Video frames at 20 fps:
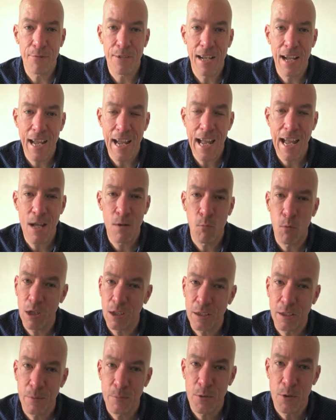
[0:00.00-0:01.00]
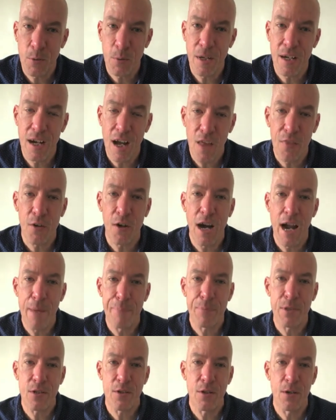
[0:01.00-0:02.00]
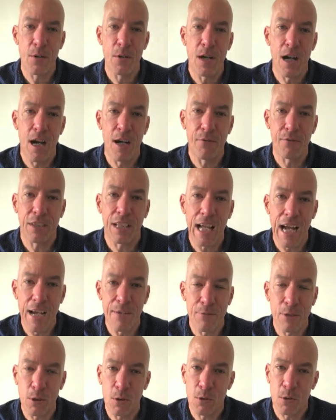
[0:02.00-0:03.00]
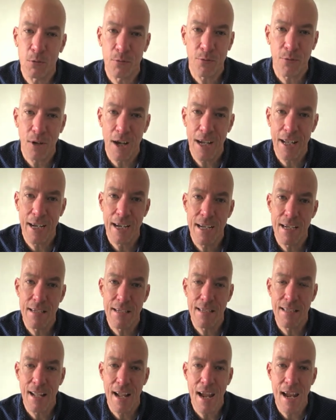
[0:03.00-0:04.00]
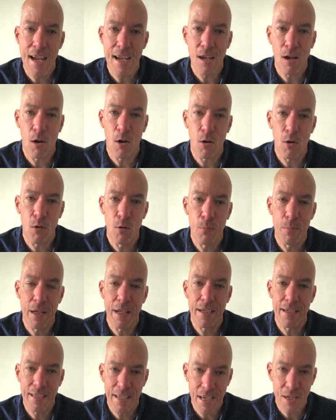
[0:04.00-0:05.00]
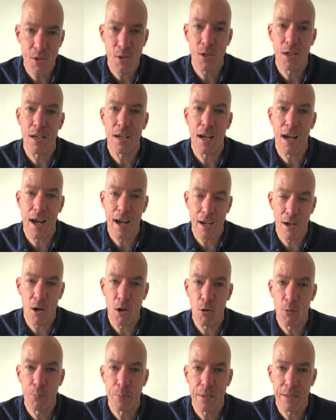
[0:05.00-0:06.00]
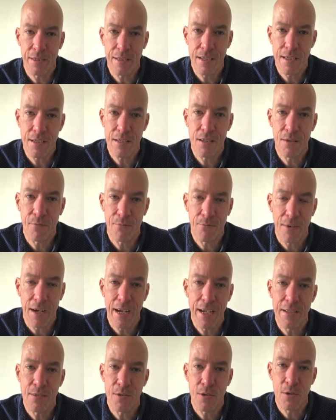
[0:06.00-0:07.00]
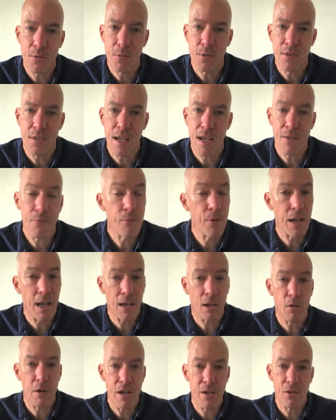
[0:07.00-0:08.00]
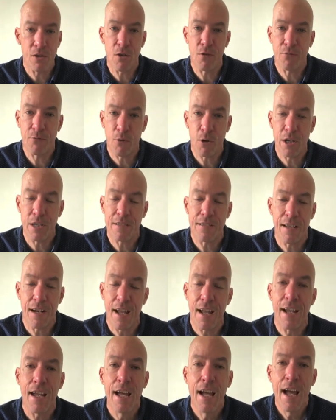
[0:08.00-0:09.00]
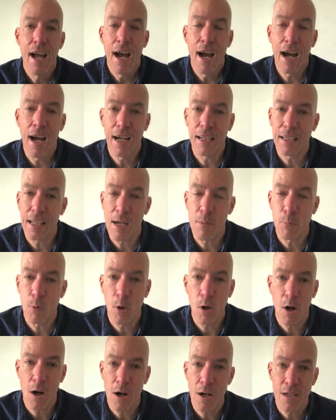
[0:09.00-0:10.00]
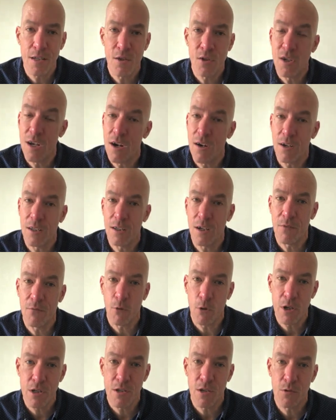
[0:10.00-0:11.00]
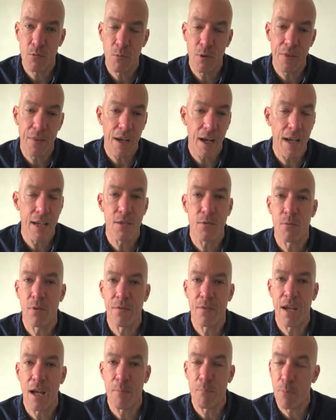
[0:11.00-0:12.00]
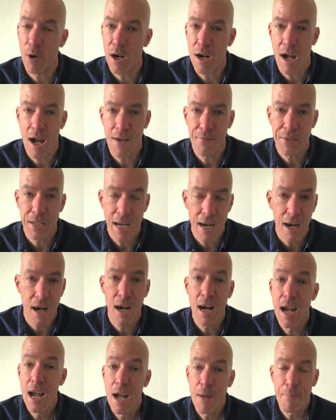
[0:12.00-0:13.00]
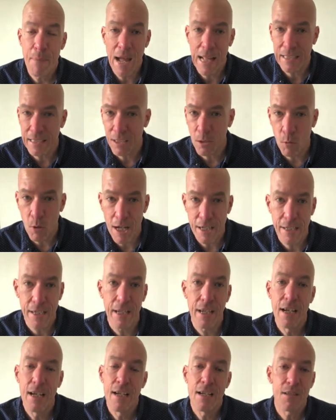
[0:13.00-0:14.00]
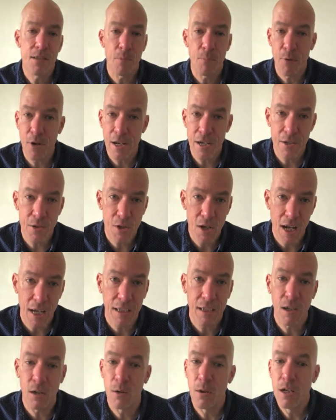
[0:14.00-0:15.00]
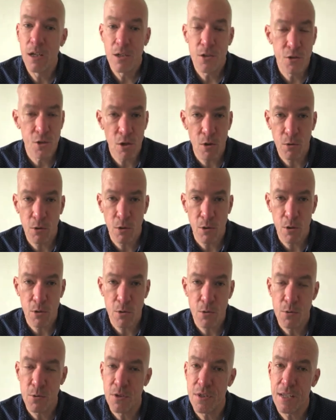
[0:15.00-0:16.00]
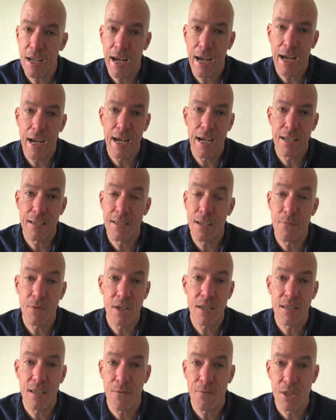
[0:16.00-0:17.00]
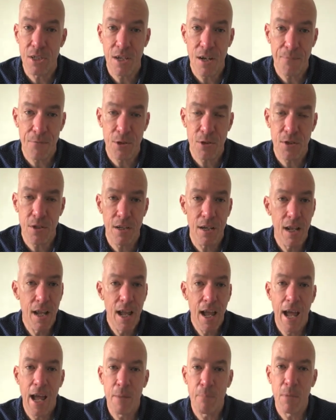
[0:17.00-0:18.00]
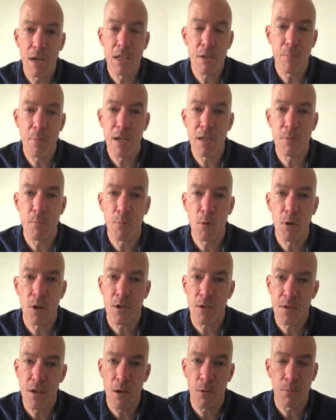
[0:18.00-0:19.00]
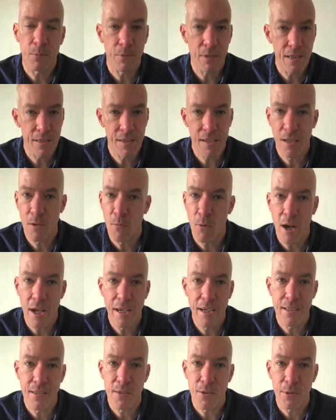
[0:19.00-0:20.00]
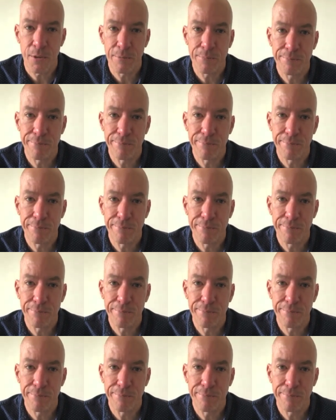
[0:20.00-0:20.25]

Adai, and welcome to another episode of Live Local Fridays, Stay Home Edition. I hope this finds you safe. We got a great show for you today. Uh, a lot more artists sharing their voices with us. We've got Bert Javier, Matt LaGuatnia, Sabrina Chaco, Joe Cruz, uh, 77 Jefferson, and much, much more. So let's get right into it.